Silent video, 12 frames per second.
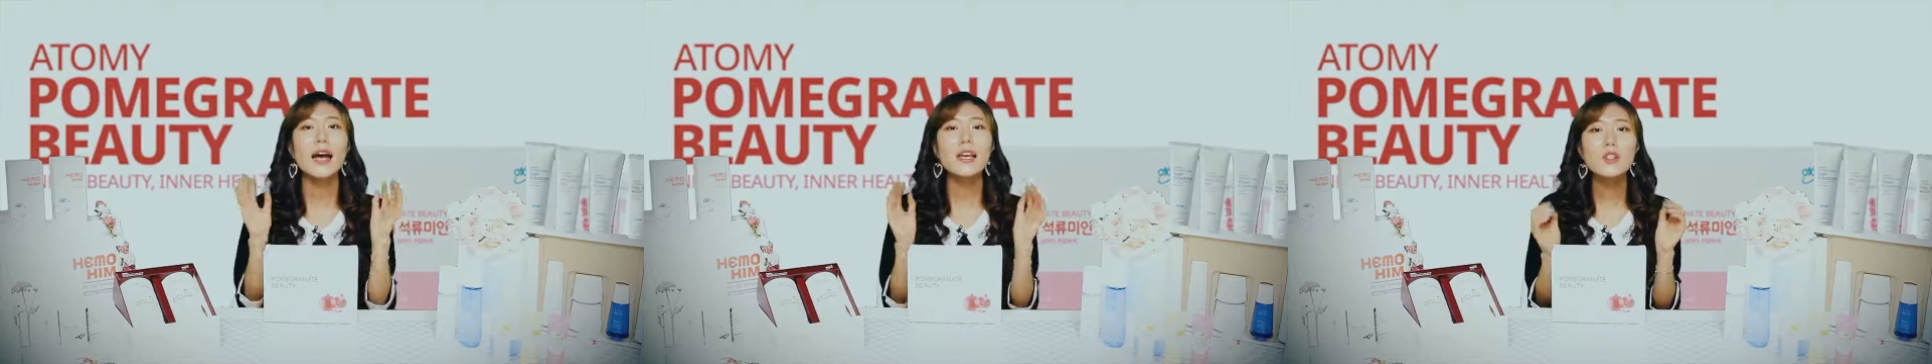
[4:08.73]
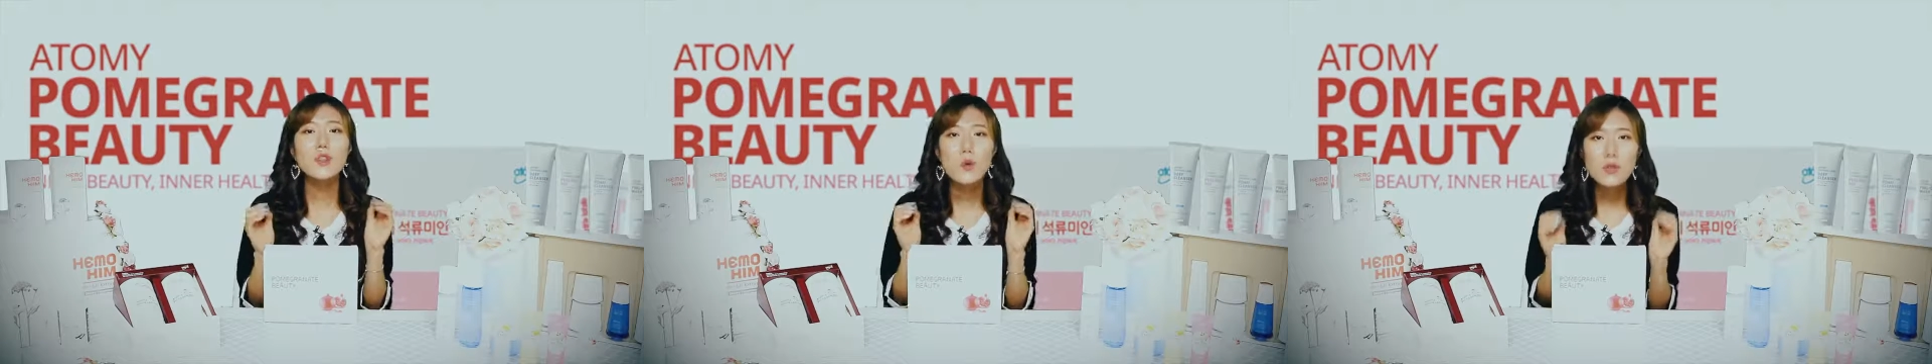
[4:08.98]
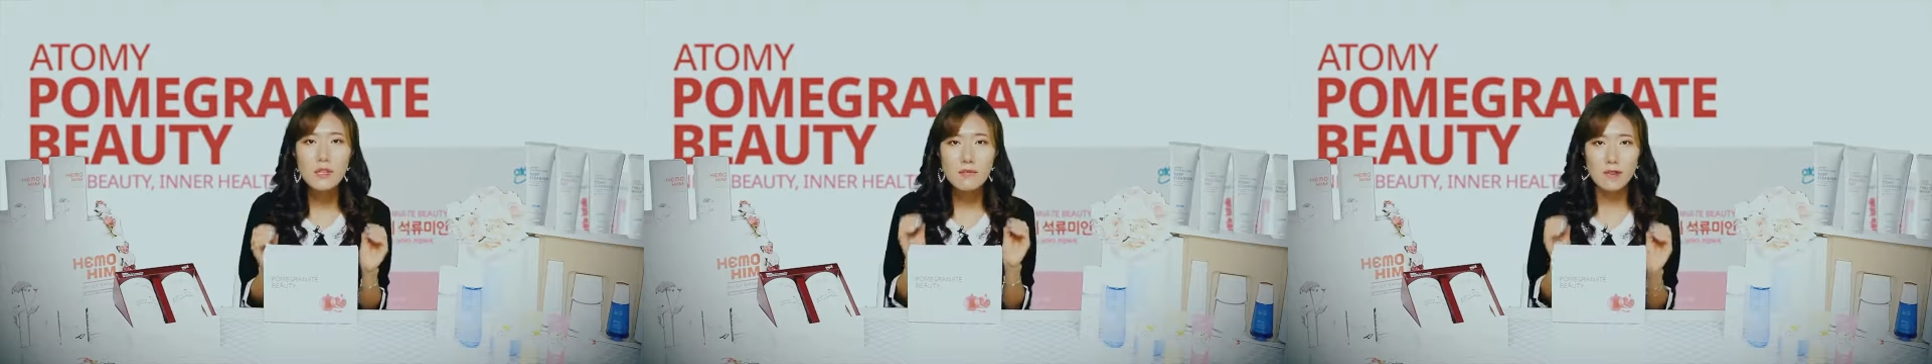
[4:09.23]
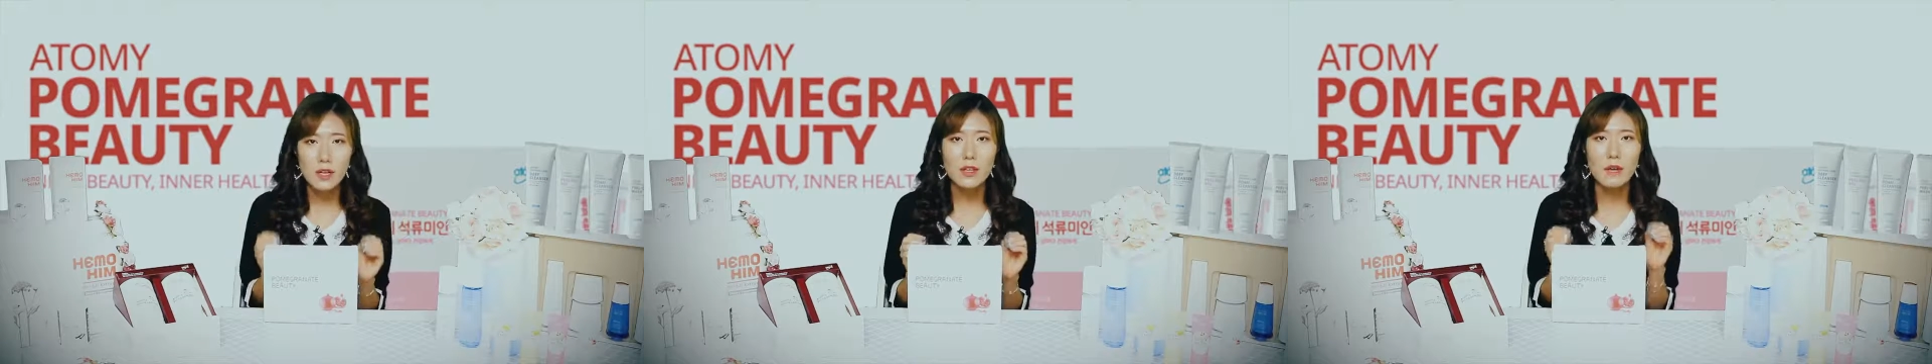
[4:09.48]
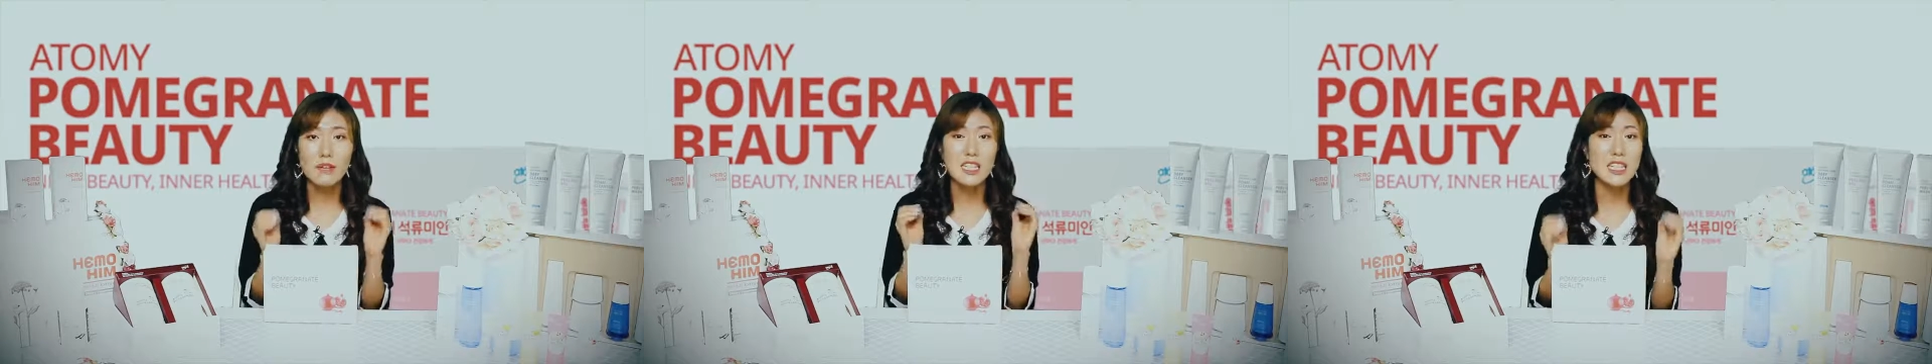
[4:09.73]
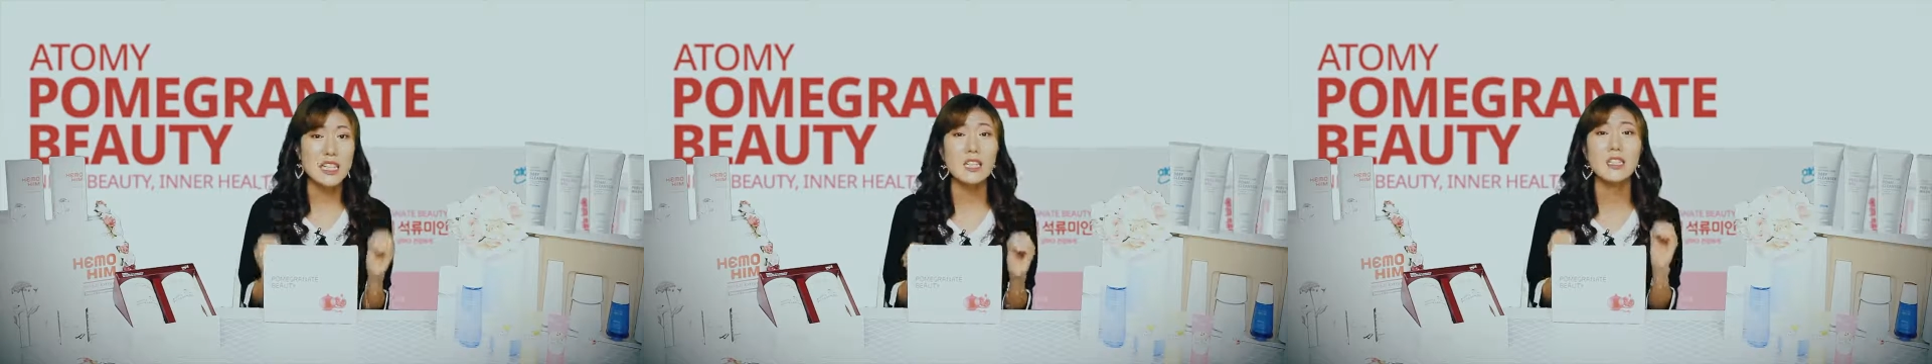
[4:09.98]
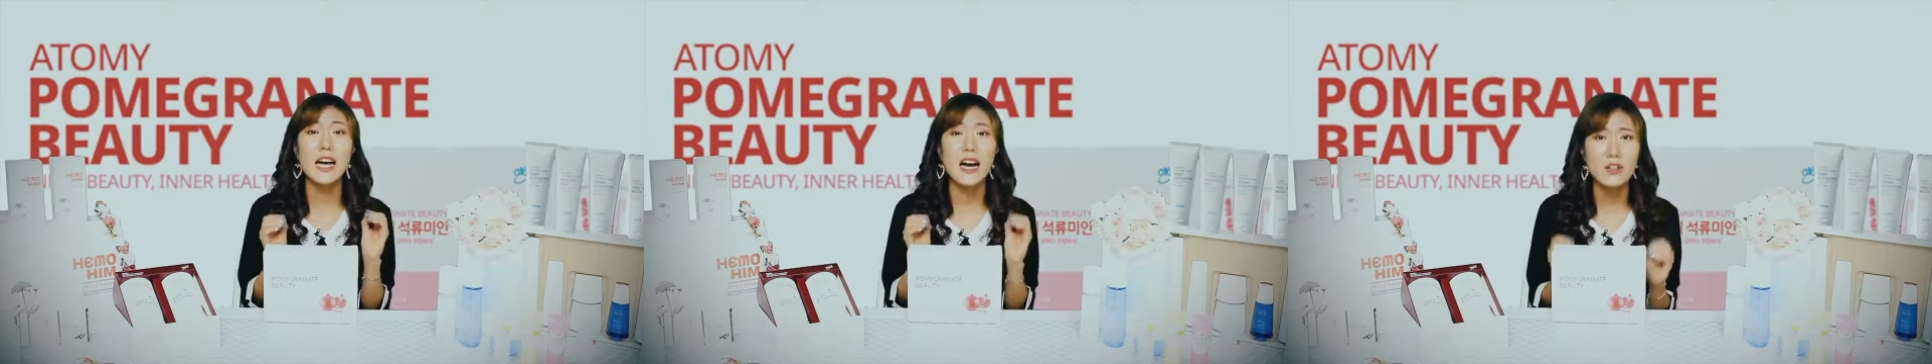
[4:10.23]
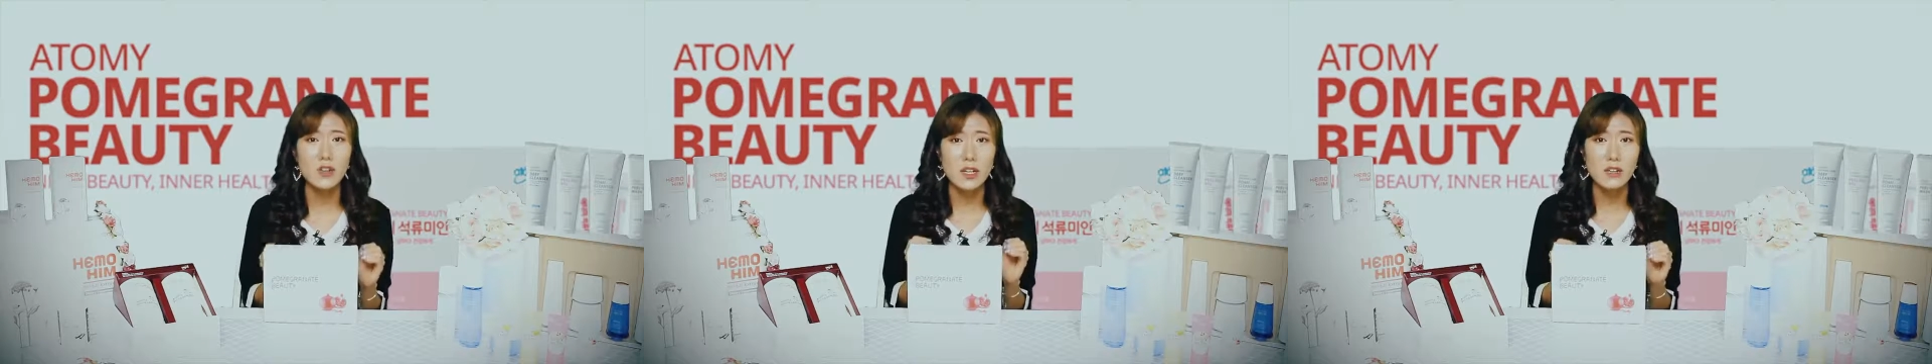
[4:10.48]
I can totally feel that my skin is
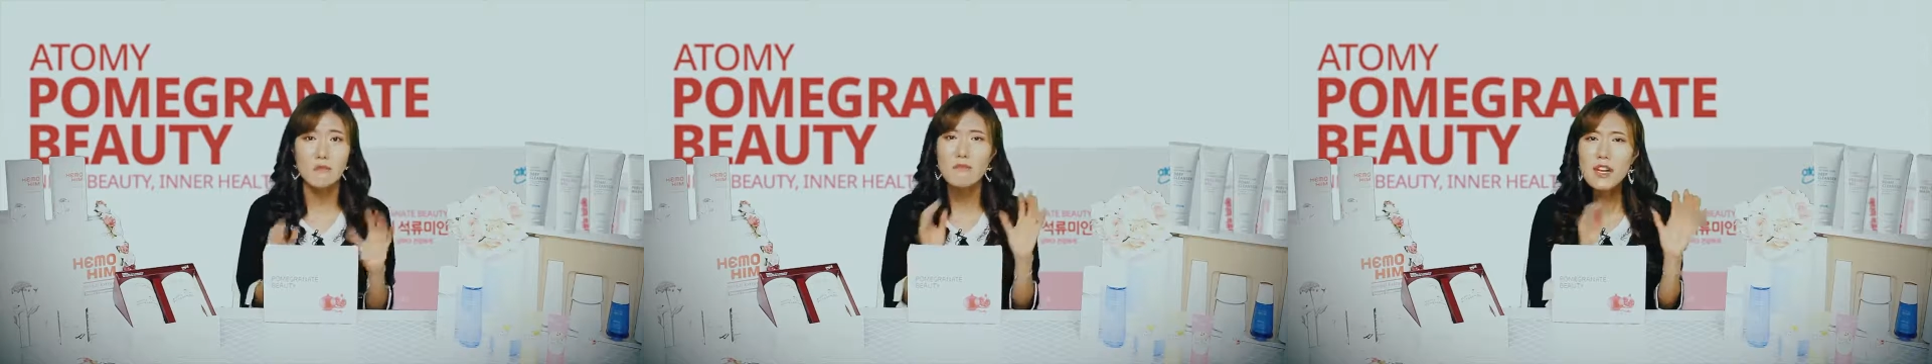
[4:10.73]
hydrated